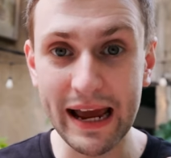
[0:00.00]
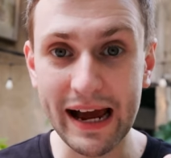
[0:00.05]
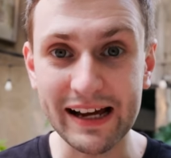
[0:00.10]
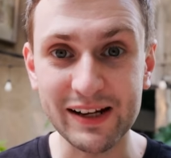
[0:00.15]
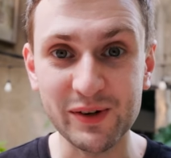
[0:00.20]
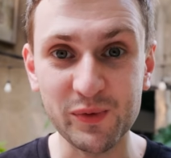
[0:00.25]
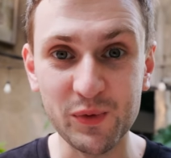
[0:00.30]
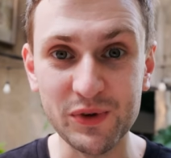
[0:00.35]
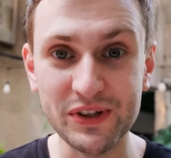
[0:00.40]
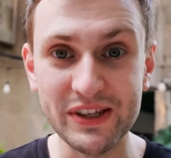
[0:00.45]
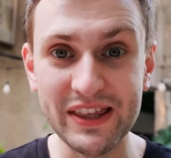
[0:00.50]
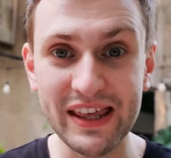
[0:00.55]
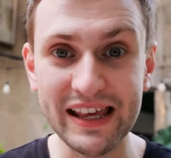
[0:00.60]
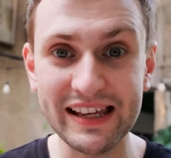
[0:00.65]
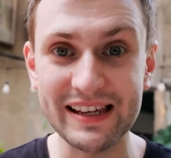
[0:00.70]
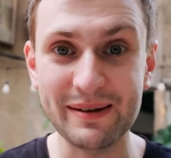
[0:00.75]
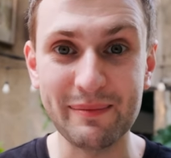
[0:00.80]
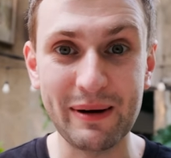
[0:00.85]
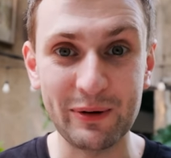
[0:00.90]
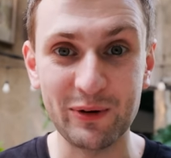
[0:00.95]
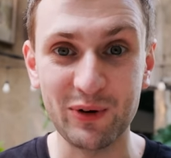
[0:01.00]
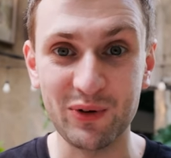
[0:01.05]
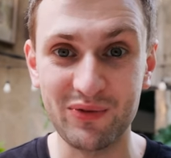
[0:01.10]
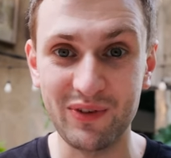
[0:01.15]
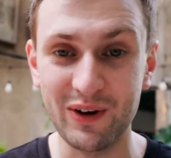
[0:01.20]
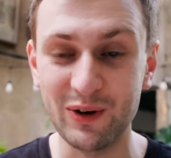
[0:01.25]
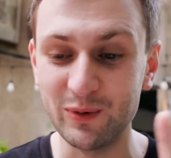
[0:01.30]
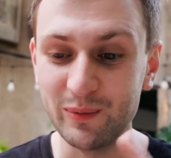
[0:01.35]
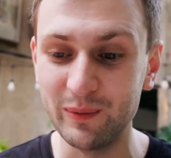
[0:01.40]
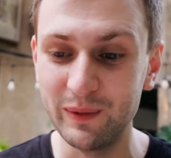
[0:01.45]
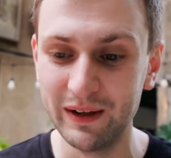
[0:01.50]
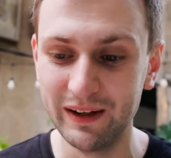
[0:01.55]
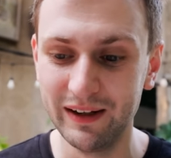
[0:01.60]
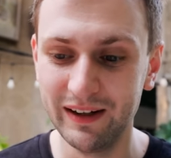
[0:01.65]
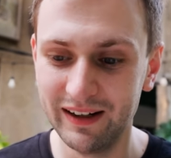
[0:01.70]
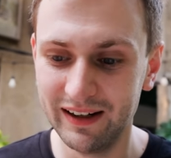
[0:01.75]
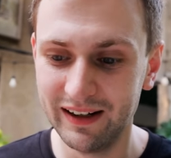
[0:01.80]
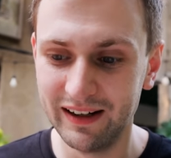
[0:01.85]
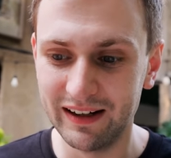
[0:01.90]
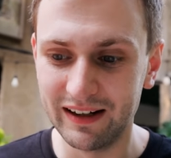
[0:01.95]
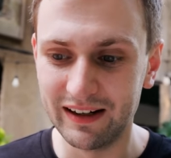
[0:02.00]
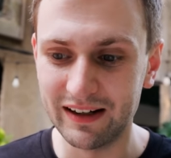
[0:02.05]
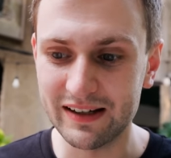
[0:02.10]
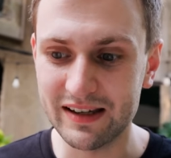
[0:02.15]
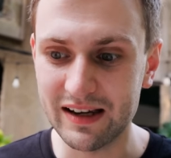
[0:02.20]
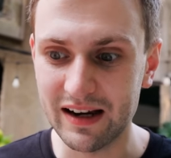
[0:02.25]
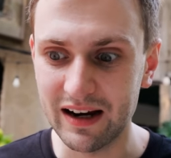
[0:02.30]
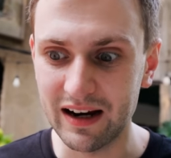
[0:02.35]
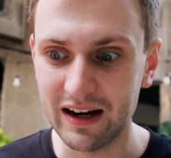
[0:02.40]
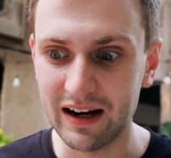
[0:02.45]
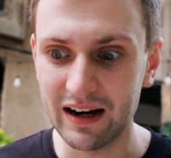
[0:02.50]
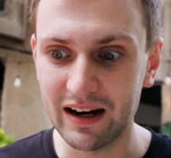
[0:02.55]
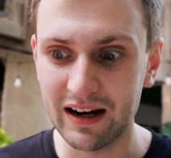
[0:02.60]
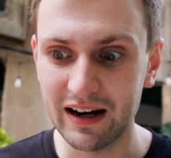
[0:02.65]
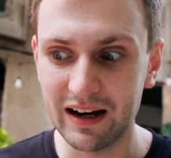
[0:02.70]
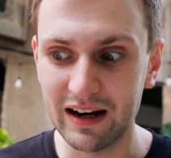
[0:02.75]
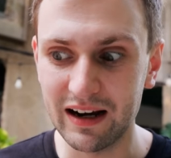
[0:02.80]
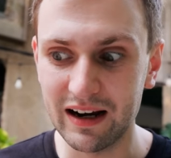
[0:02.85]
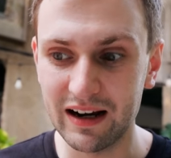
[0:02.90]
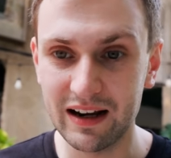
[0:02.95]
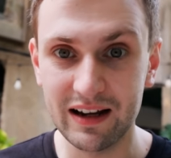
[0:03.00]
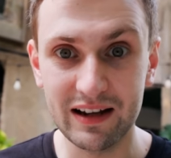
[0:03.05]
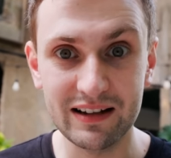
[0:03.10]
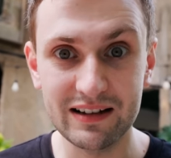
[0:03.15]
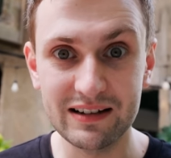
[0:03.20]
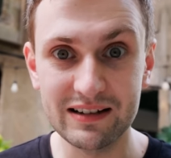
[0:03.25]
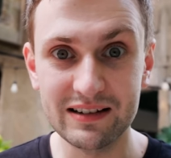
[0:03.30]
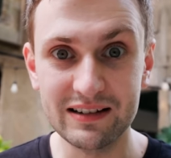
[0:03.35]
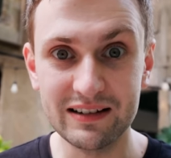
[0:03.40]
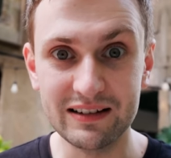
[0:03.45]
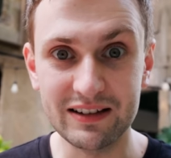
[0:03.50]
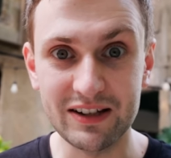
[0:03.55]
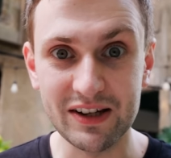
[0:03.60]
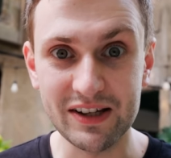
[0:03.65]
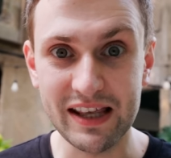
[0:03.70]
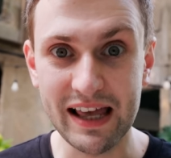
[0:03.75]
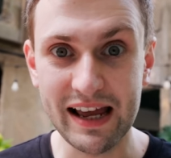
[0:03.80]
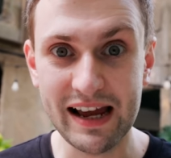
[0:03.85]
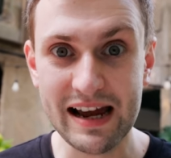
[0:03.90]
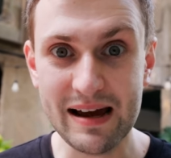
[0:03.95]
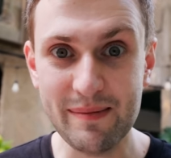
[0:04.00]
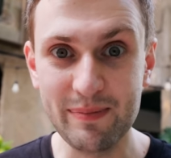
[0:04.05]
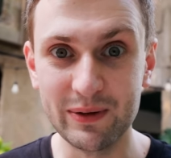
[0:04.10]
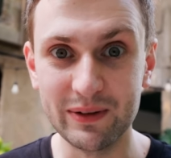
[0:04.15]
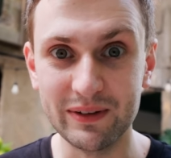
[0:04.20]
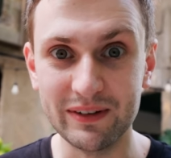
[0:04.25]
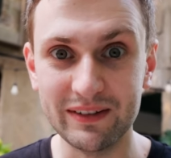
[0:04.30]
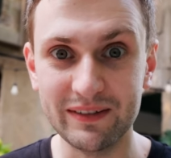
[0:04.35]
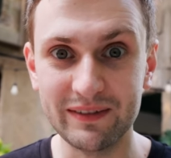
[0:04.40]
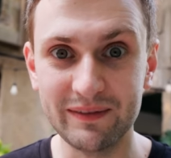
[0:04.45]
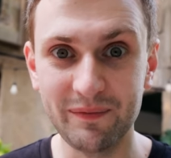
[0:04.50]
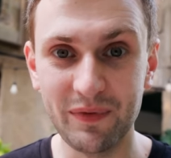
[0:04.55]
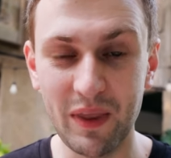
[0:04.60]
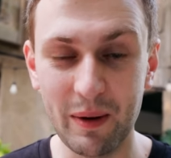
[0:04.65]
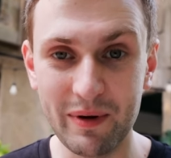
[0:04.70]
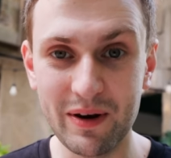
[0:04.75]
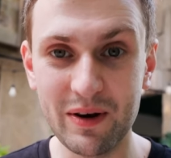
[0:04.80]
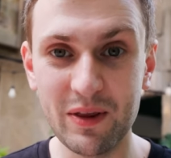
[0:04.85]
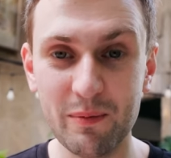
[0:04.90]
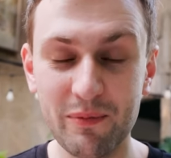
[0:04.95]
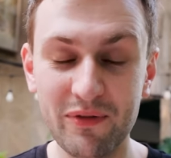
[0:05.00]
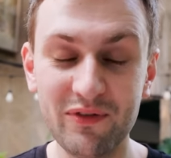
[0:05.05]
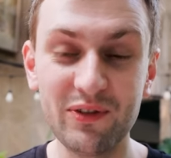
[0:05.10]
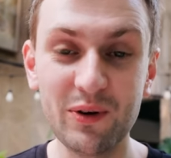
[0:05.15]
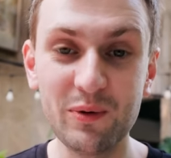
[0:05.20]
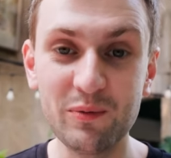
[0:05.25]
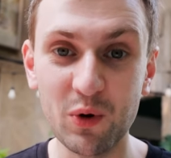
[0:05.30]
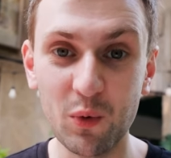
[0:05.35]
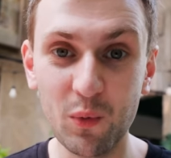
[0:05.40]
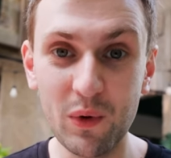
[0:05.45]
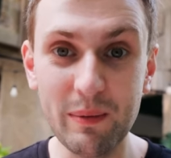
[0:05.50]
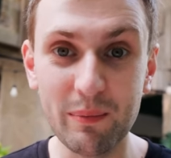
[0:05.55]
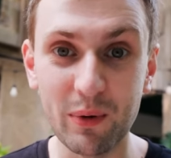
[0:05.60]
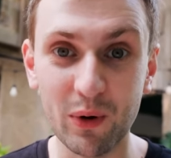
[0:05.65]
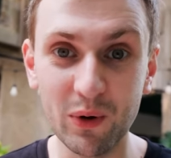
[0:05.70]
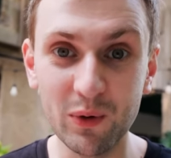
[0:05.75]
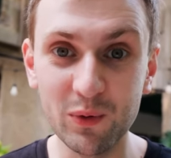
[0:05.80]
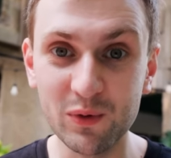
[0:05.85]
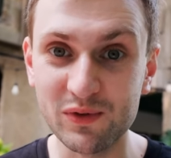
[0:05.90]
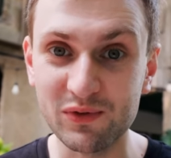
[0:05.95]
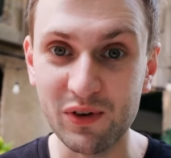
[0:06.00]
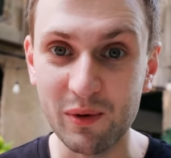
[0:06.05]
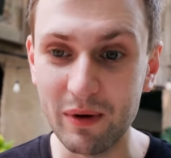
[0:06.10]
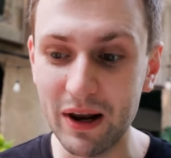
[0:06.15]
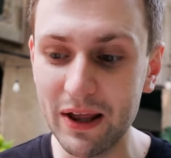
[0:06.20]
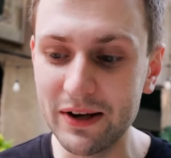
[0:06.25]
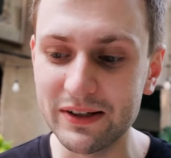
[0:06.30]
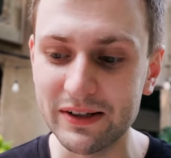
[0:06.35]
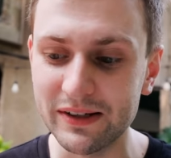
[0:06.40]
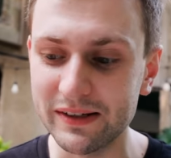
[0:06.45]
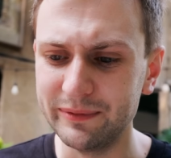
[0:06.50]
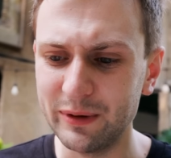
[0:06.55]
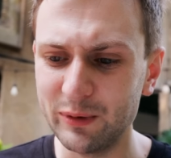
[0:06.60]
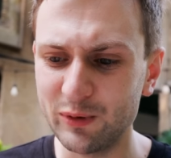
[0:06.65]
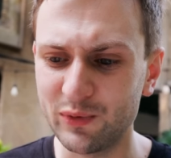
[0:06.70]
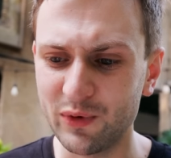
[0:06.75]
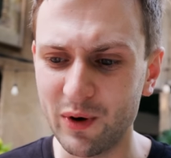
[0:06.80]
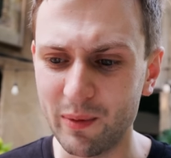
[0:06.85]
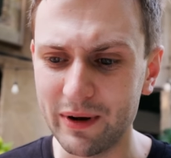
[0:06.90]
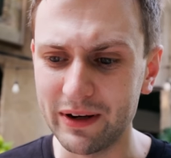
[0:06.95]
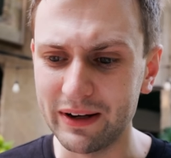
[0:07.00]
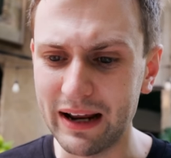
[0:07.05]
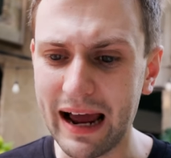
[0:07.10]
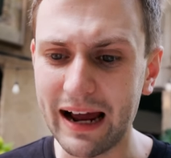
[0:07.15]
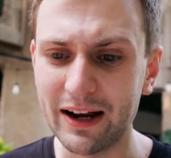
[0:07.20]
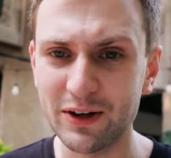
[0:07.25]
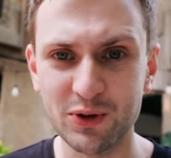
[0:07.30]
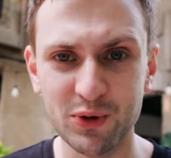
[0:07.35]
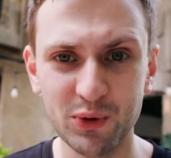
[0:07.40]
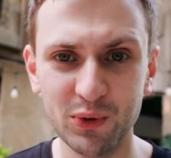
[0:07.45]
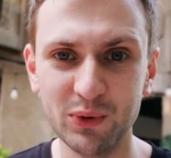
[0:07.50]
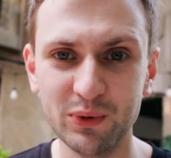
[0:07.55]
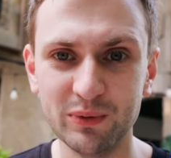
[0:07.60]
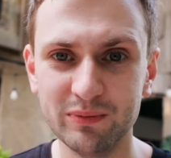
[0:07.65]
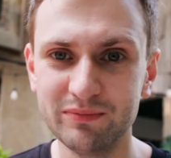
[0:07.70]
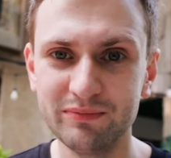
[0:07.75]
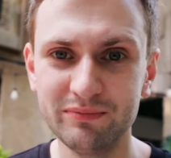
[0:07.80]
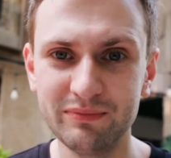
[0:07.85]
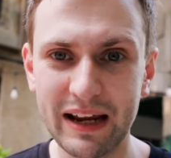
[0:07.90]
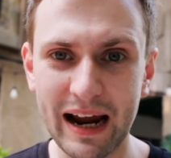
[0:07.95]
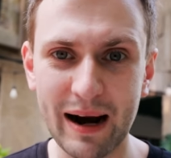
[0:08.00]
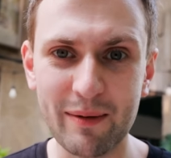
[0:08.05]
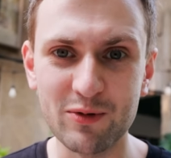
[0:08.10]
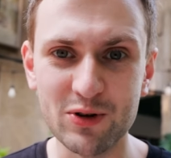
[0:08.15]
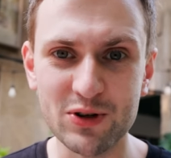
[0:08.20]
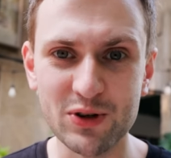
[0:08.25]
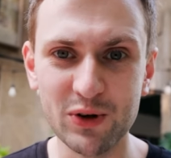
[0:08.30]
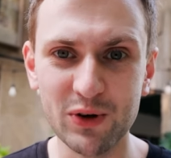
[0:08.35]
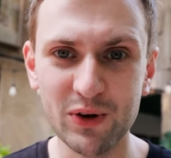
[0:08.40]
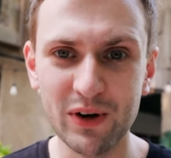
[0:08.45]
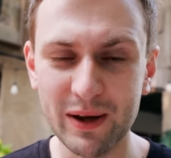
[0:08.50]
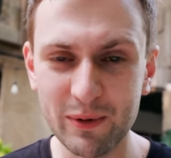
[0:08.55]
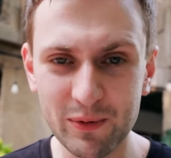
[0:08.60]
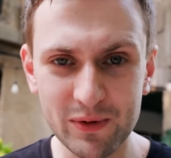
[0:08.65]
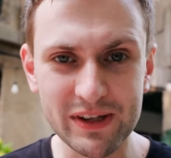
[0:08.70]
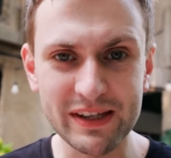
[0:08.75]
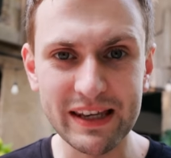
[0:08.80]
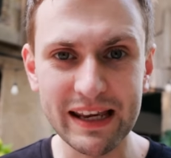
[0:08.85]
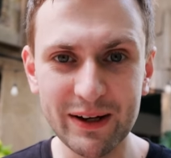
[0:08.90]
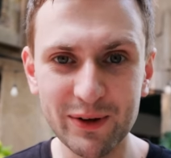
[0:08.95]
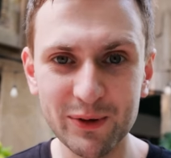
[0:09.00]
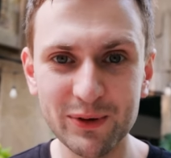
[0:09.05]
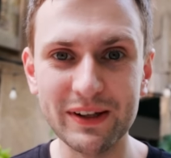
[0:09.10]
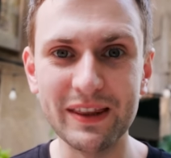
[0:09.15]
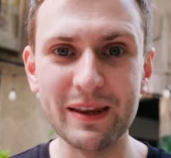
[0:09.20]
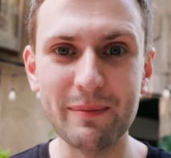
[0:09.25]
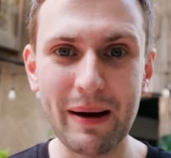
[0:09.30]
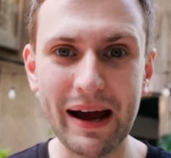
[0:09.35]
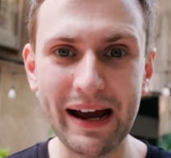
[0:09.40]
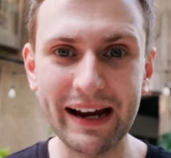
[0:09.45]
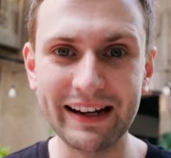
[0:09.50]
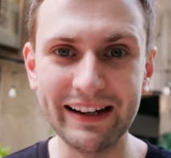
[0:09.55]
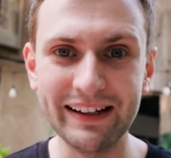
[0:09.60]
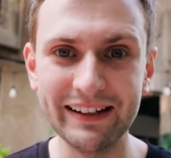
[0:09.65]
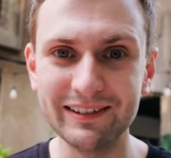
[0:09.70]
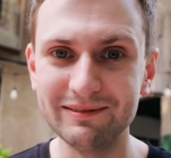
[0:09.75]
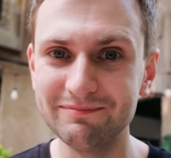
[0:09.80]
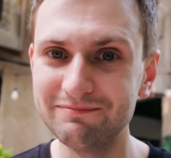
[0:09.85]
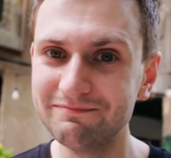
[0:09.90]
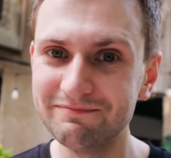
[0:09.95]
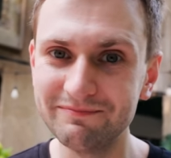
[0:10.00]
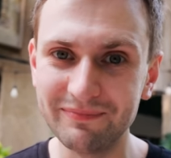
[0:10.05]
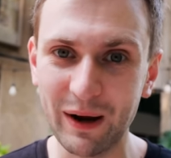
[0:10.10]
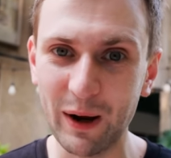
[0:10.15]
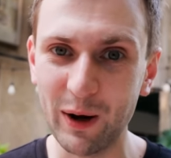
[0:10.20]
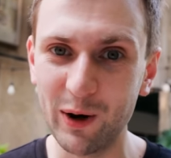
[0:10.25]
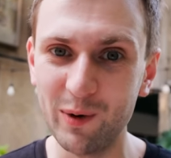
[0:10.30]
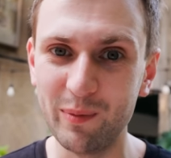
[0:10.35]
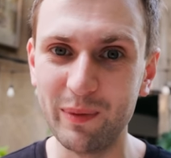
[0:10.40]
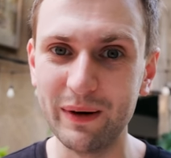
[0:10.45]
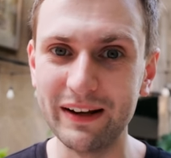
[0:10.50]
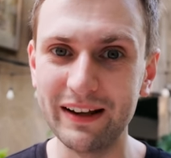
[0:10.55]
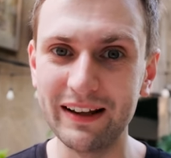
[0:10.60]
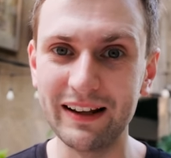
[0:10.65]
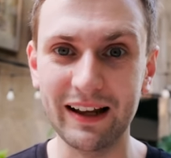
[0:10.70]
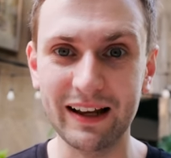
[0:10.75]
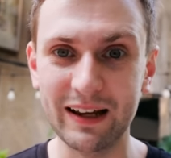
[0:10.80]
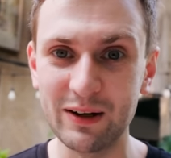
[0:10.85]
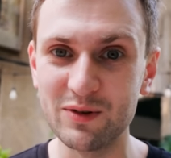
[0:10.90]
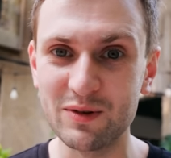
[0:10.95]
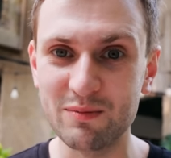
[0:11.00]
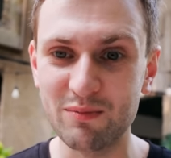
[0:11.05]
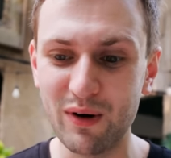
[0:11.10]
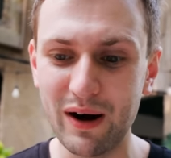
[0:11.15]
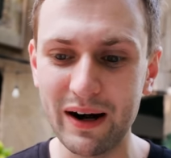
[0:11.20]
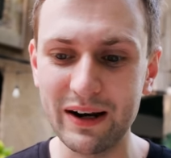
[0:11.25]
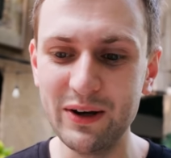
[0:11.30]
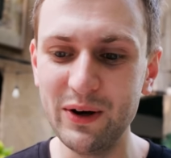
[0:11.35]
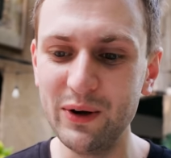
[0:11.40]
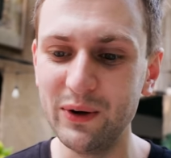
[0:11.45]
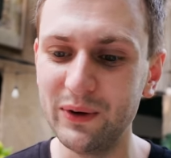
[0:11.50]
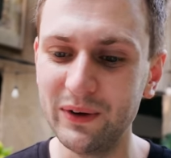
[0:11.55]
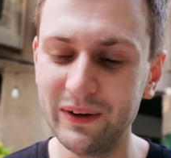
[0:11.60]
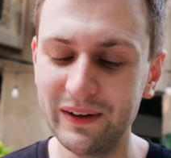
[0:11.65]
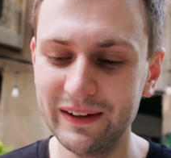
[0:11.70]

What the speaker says: had was this amount of film. I was like, does that happen? I mean, the film that we bought was from London. It was from an actual camera store. It was sealed in the packet. I opened it like it was brand new.